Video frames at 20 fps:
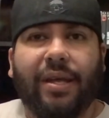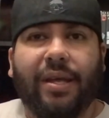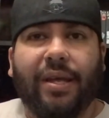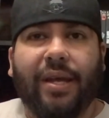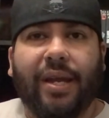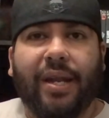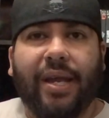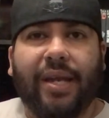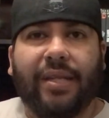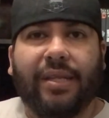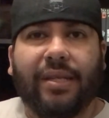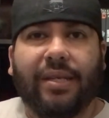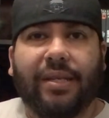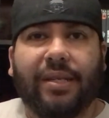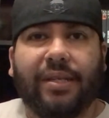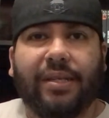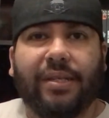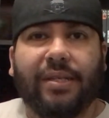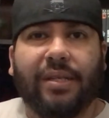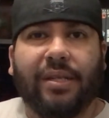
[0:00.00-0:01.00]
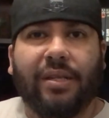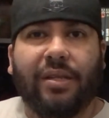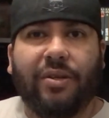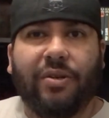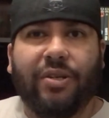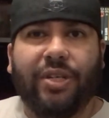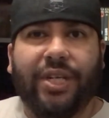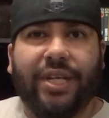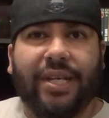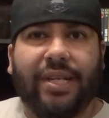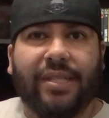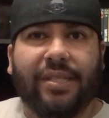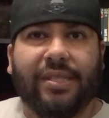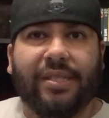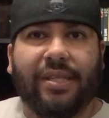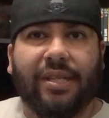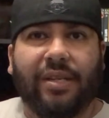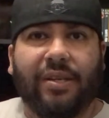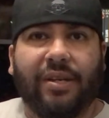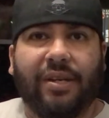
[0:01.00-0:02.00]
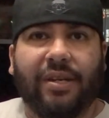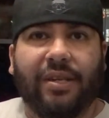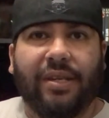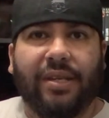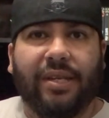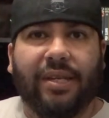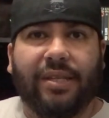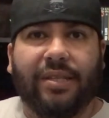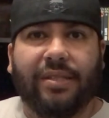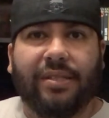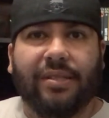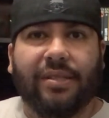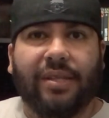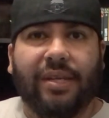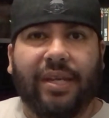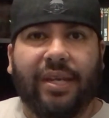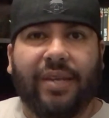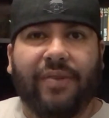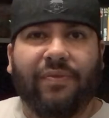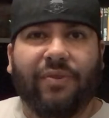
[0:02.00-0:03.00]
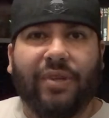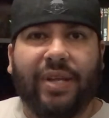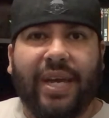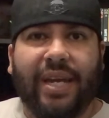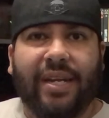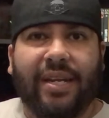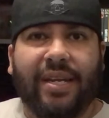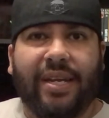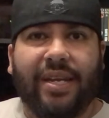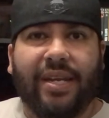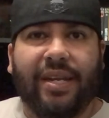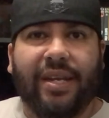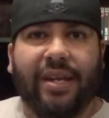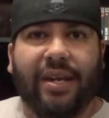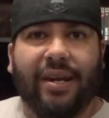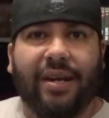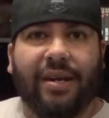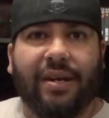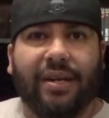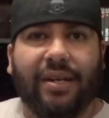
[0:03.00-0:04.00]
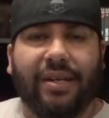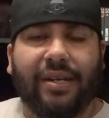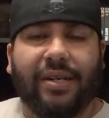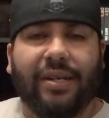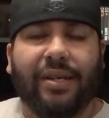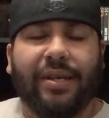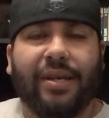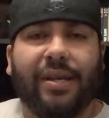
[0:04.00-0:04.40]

I like the illusions, the look of the the evil entity in here, and